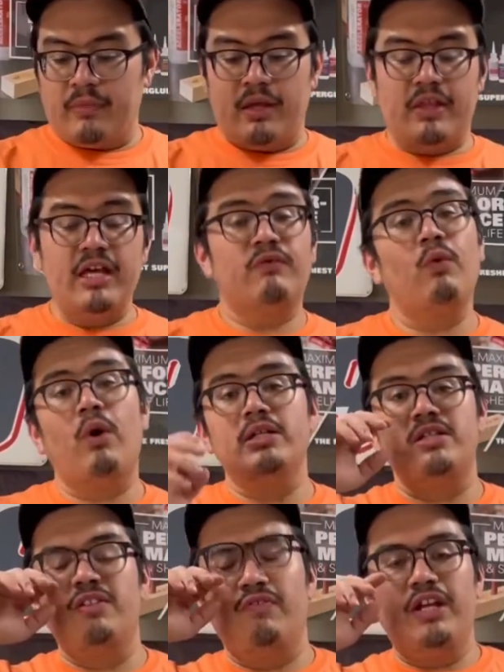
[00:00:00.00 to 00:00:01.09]
Thanks for watching
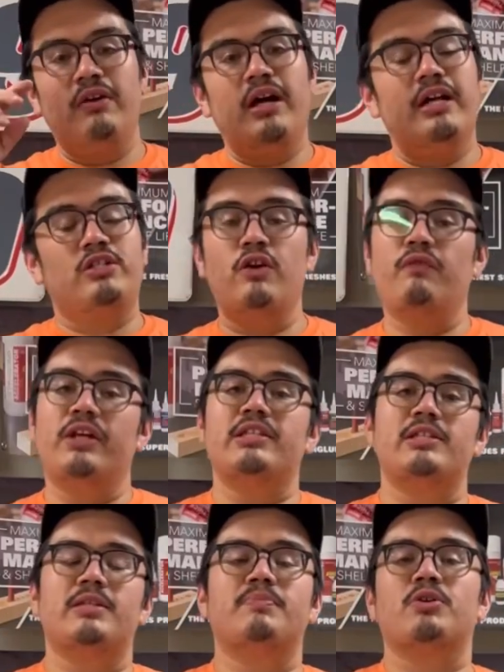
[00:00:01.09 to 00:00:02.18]
this video, guys. Don't forget to
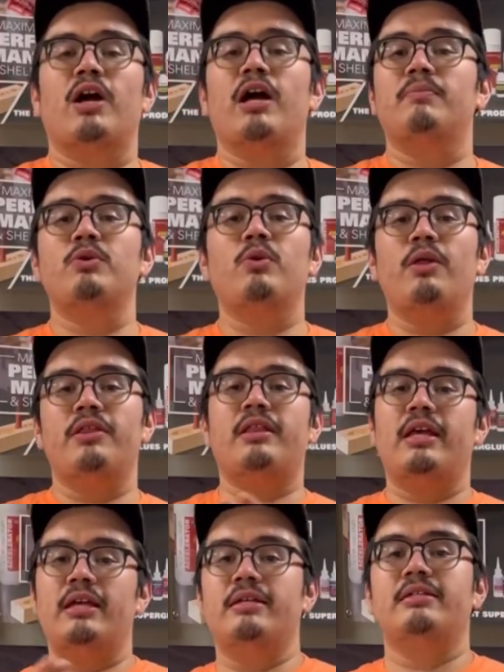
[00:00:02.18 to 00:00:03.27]
subscribe, do all the
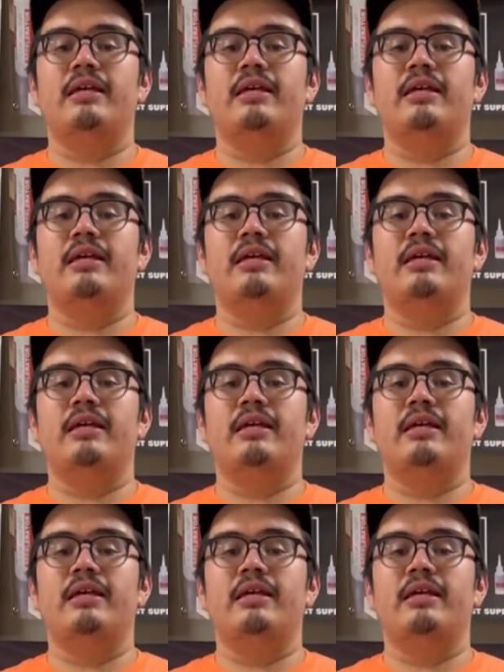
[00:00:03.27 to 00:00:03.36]
things,